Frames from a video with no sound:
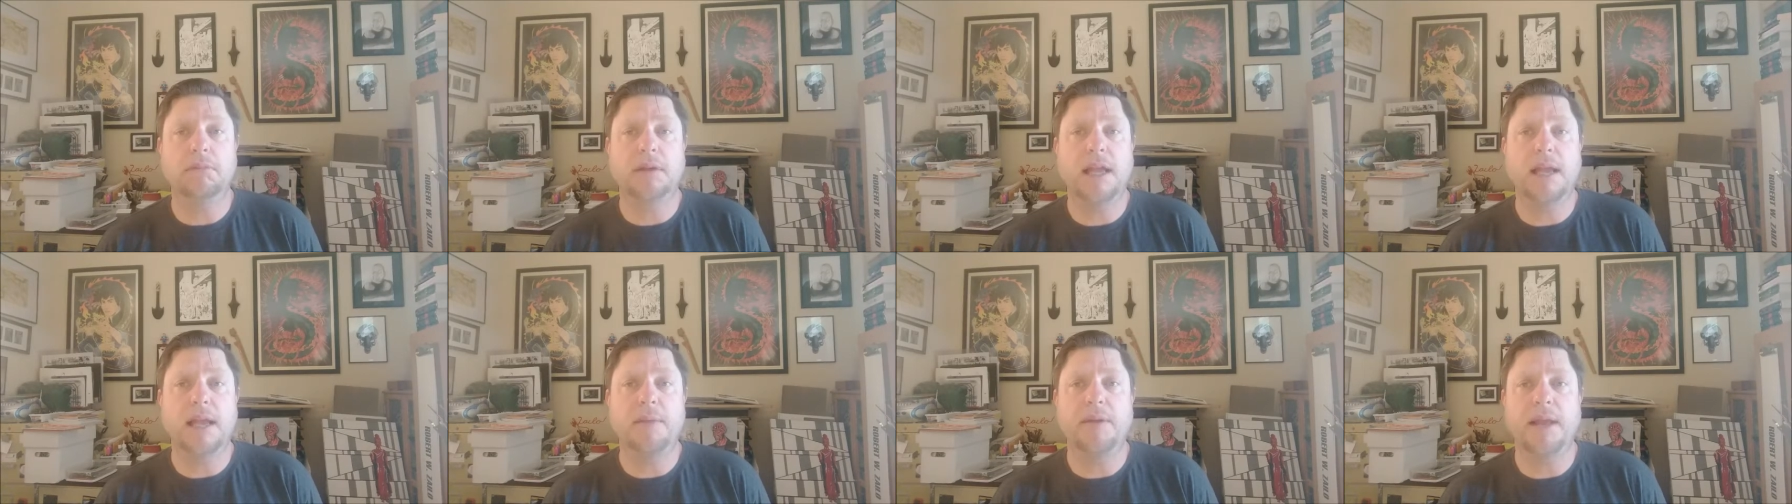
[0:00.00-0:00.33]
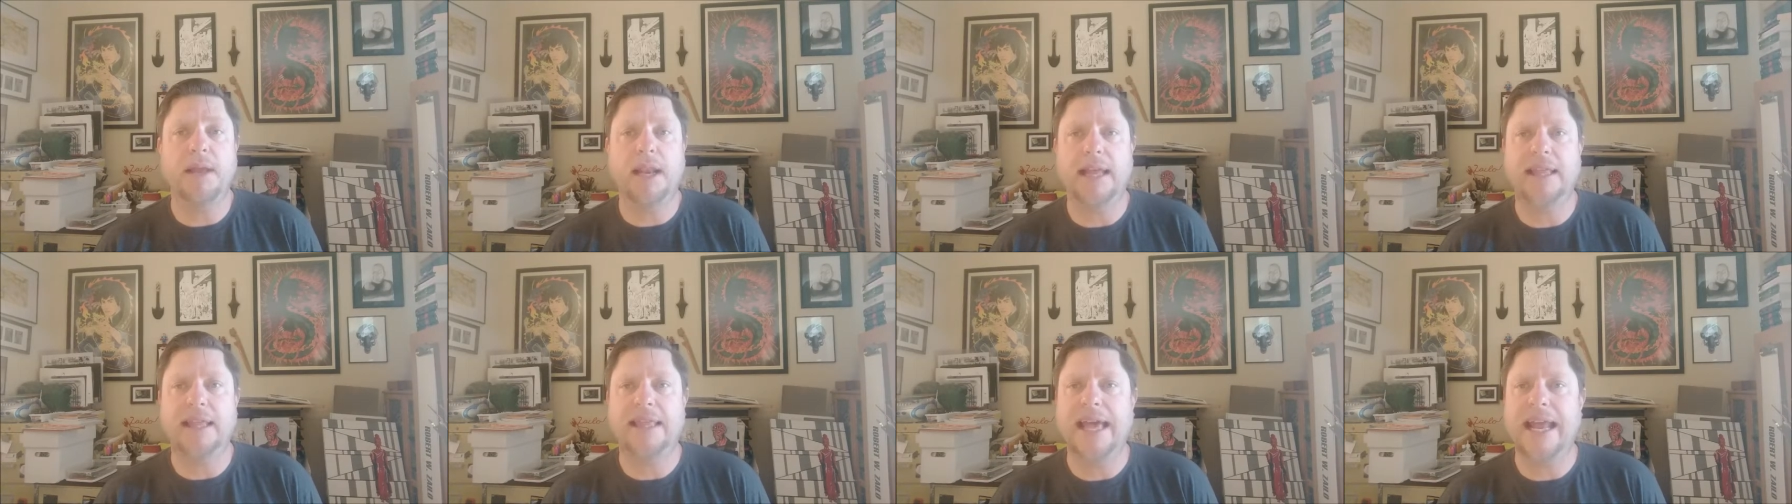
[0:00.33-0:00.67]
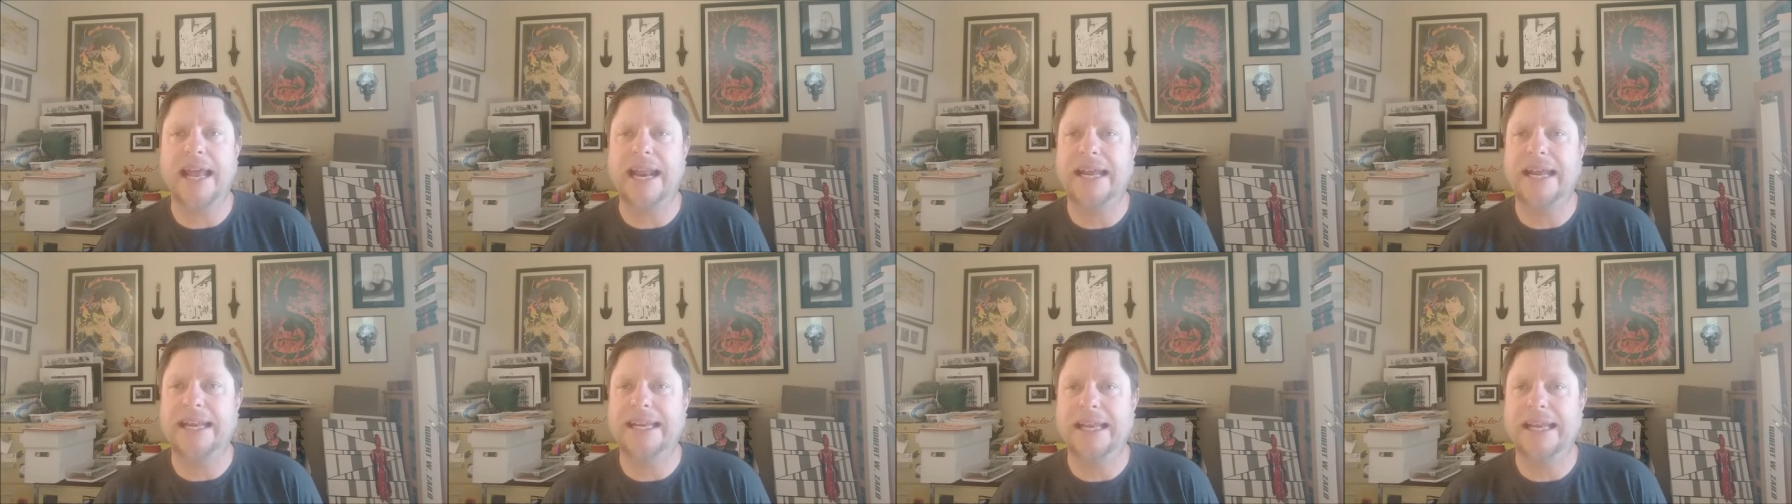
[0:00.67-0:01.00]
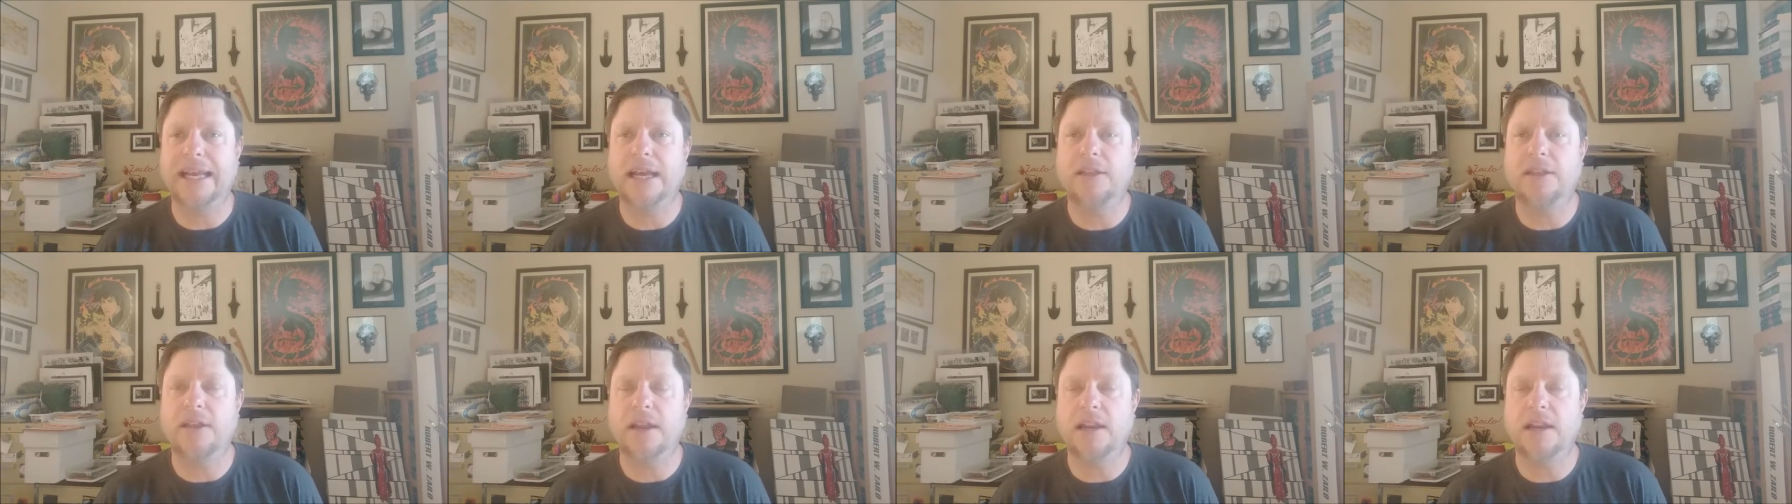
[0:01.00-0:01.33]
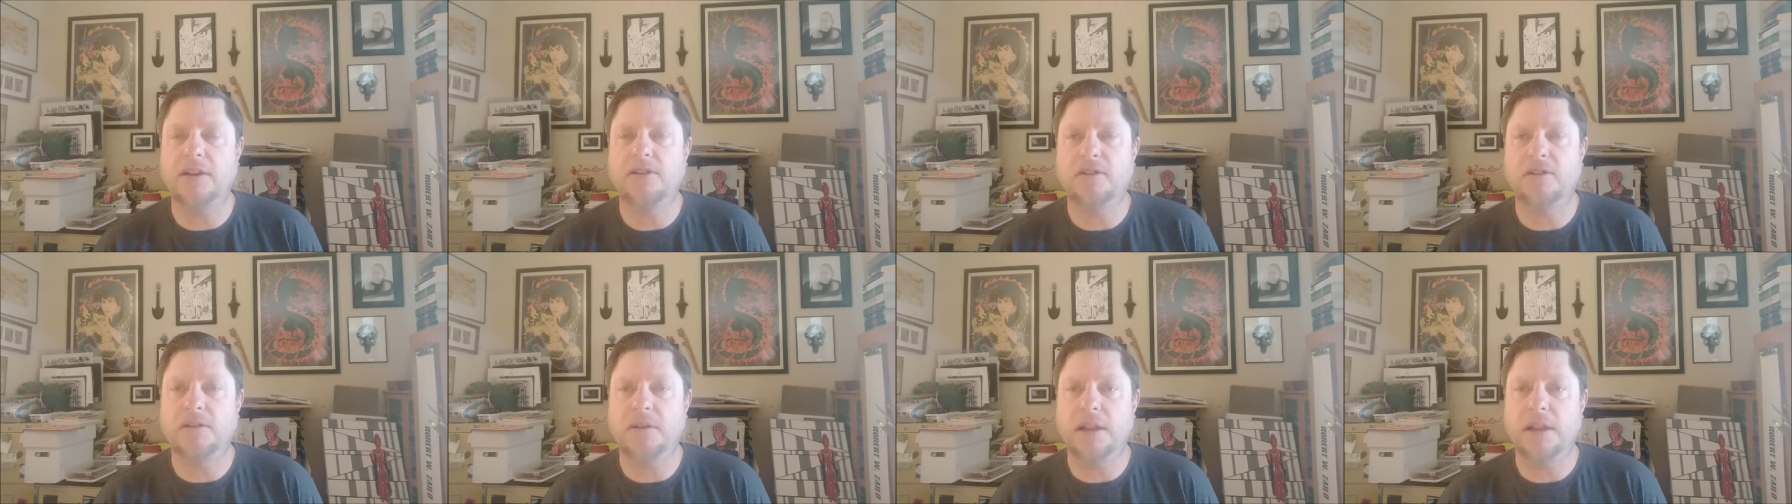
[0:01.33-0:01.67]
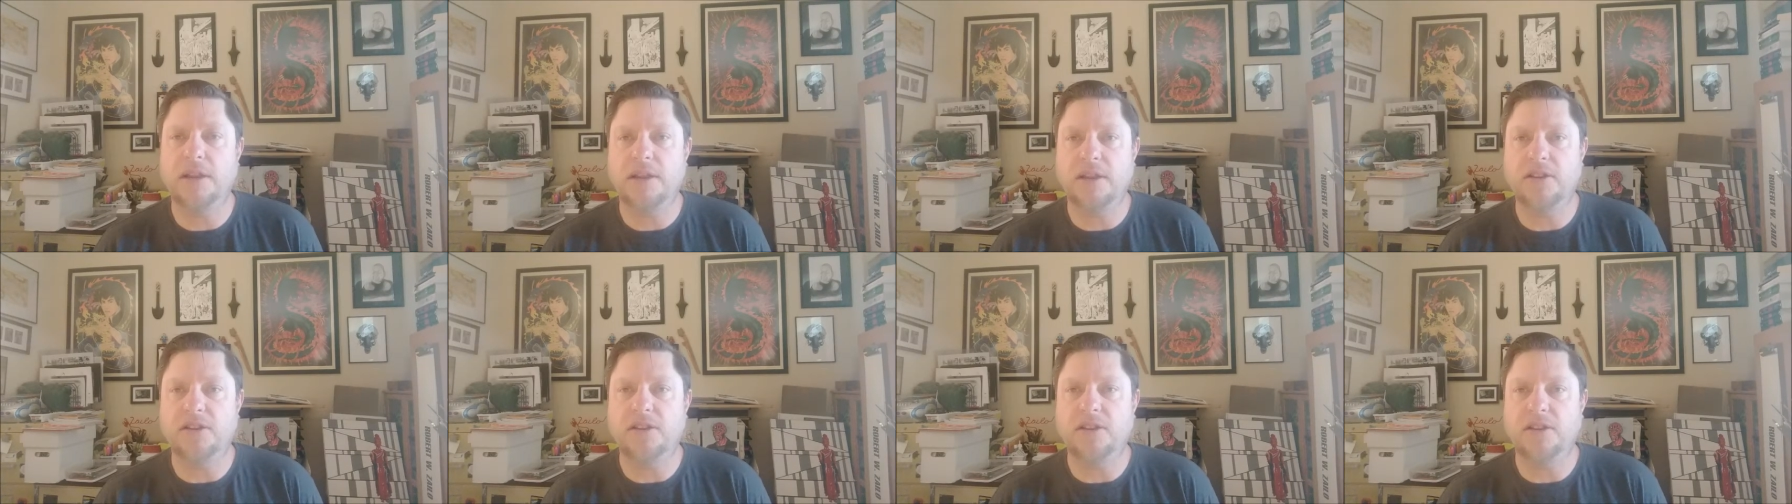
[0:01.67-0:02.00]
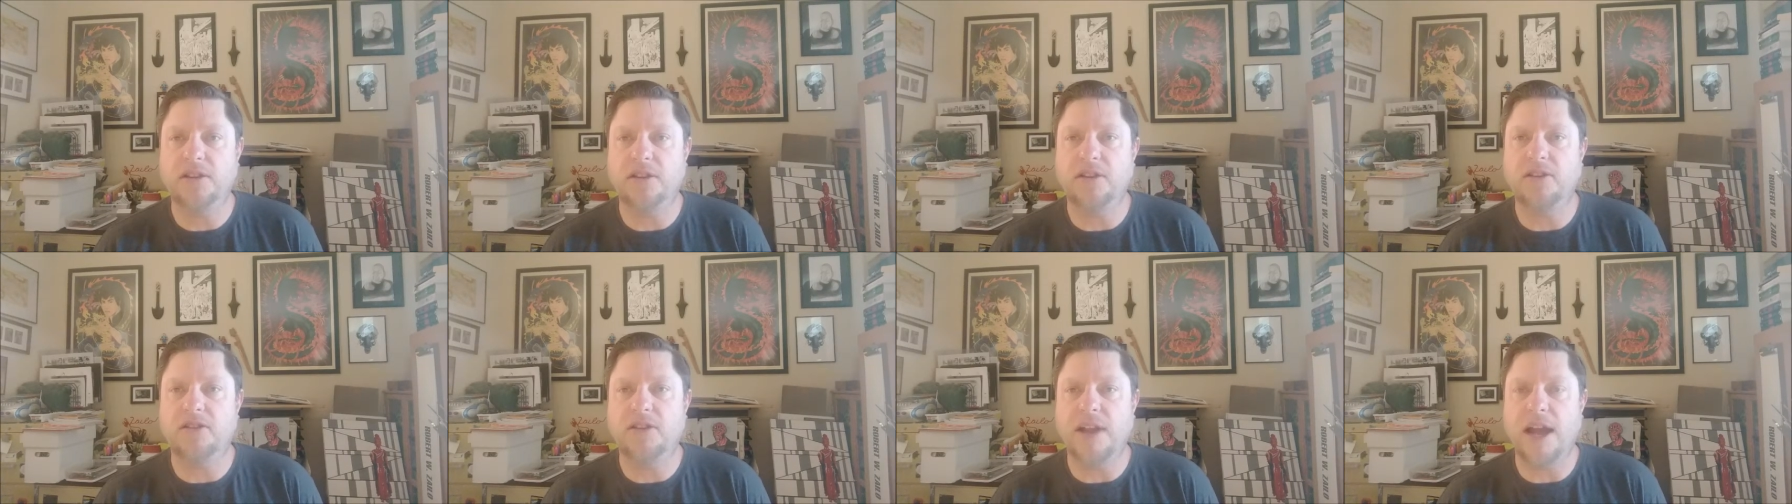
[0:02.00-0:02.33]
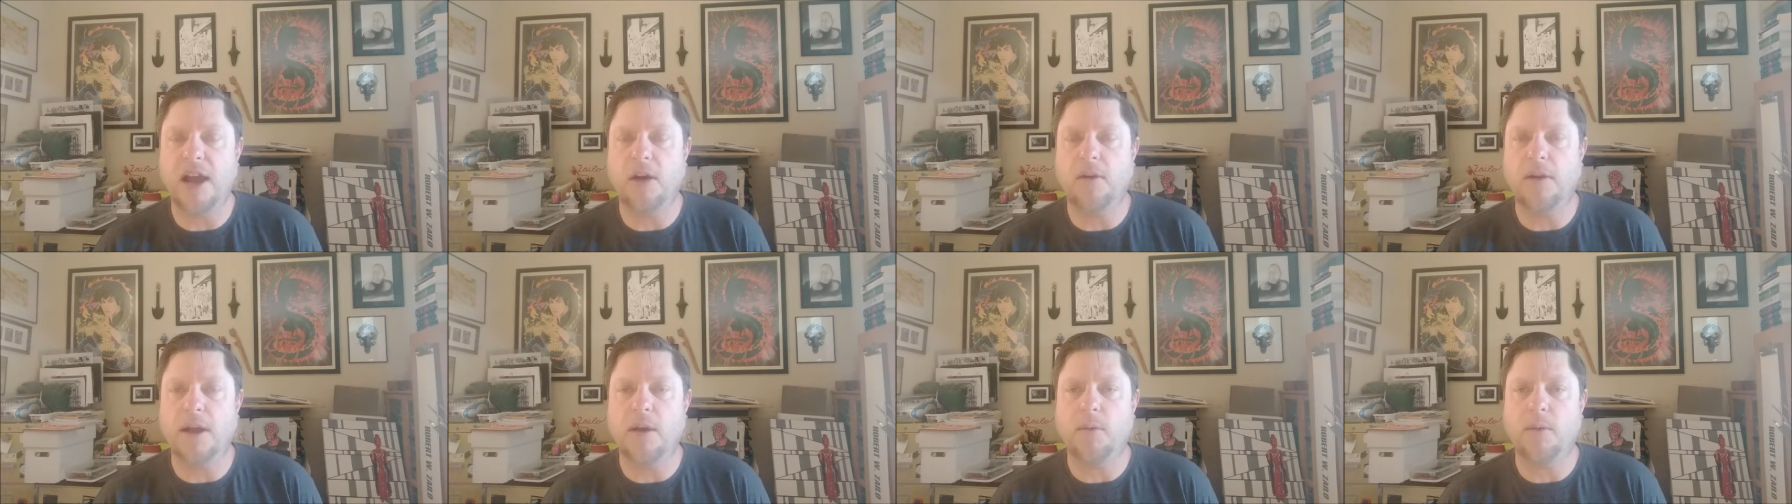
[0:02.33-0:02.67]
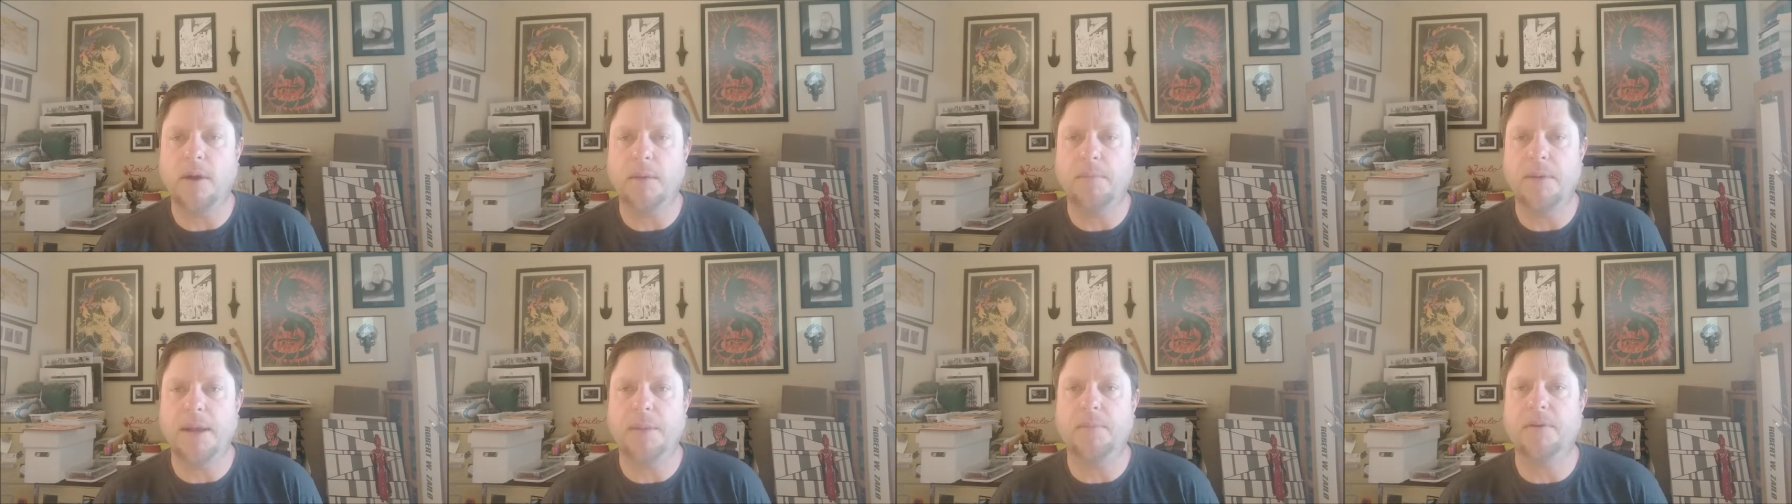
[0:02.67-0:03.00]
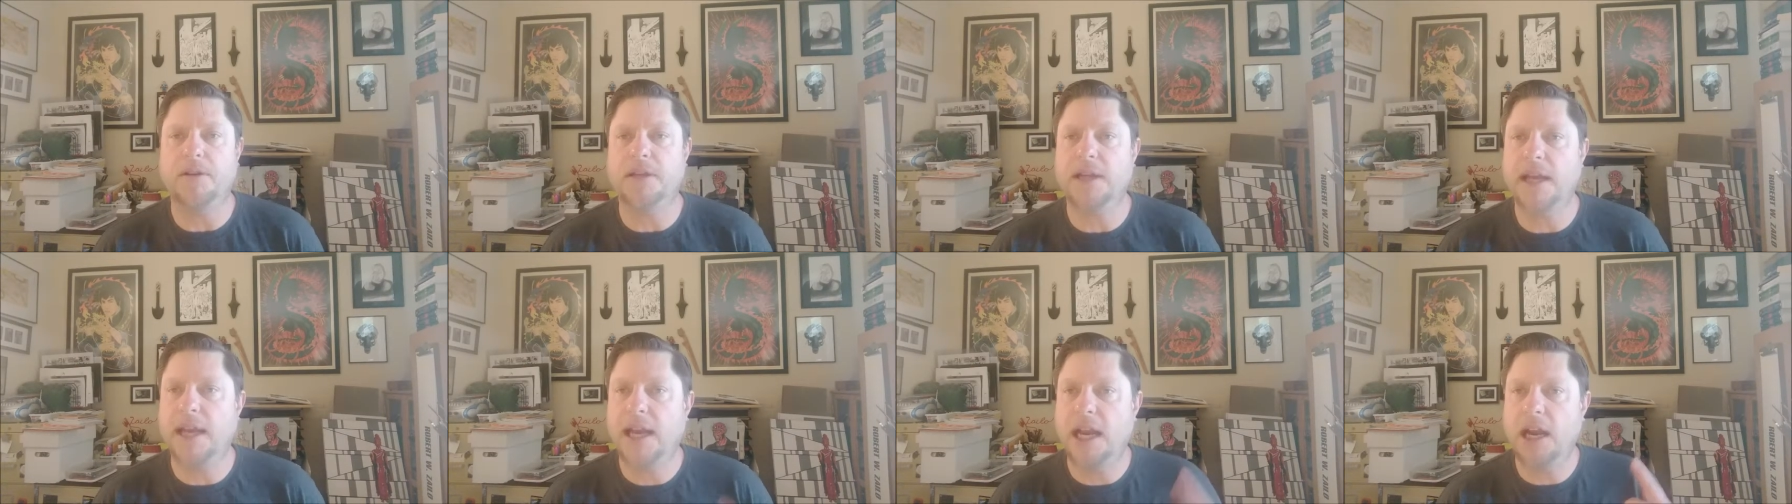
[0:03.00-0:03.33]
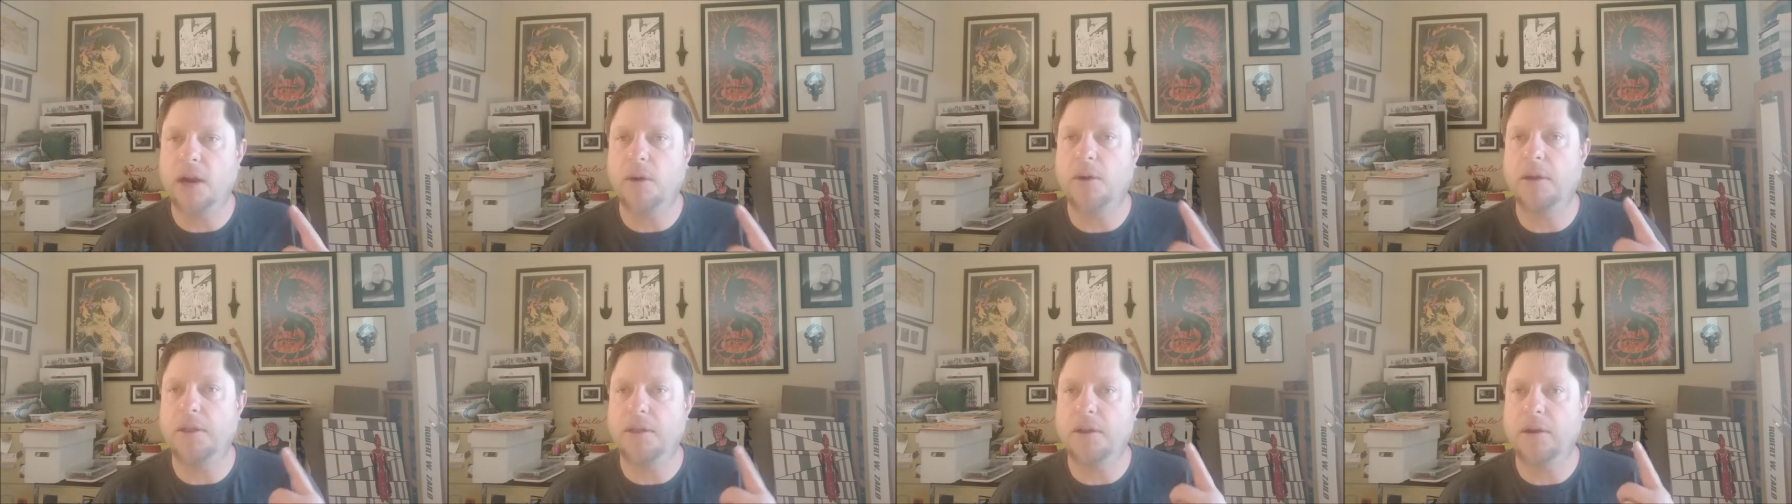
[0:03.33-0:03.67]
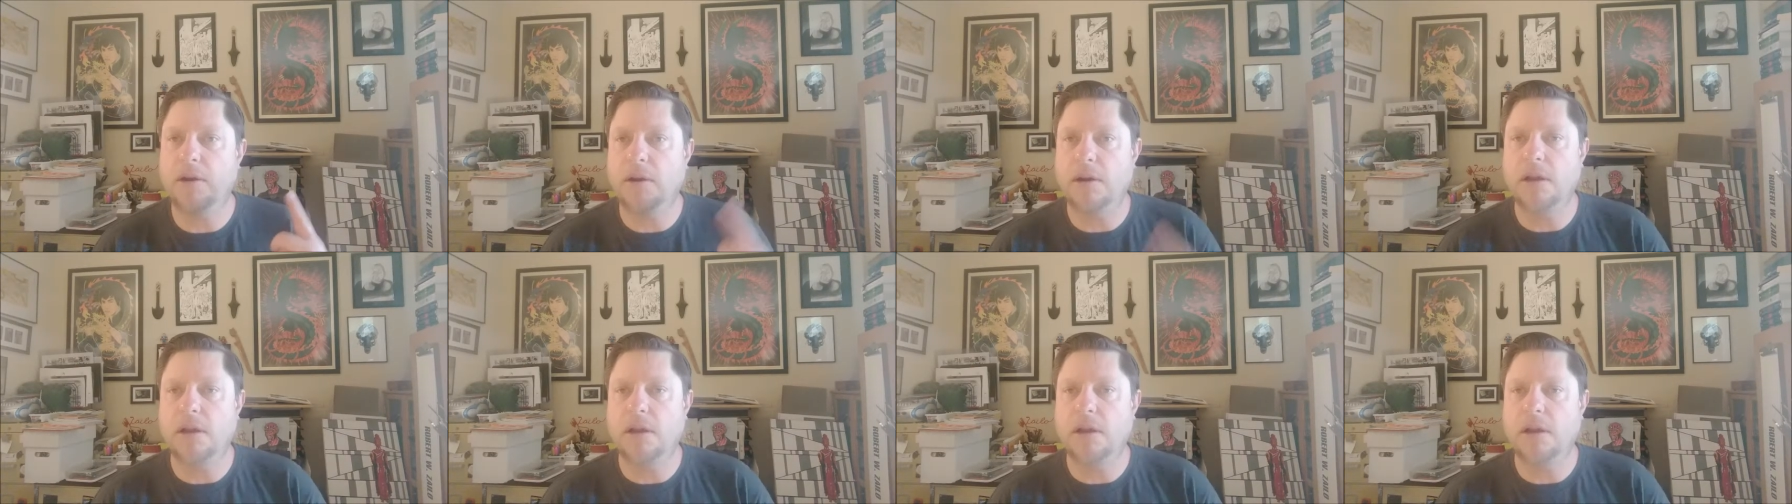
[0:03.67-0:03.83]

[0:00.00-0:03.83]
emulate that idea that this is the sound I want people to hear in